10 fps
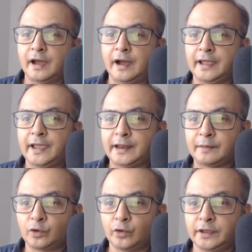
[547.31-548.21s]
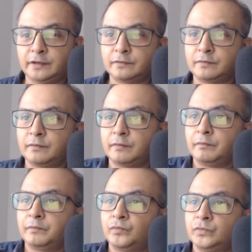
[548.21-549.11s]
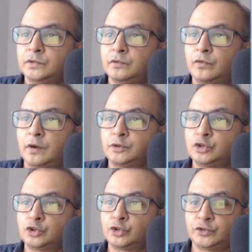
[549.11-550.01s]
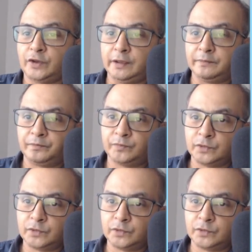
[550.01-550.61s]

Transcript: Again I'm going from 2 to 3.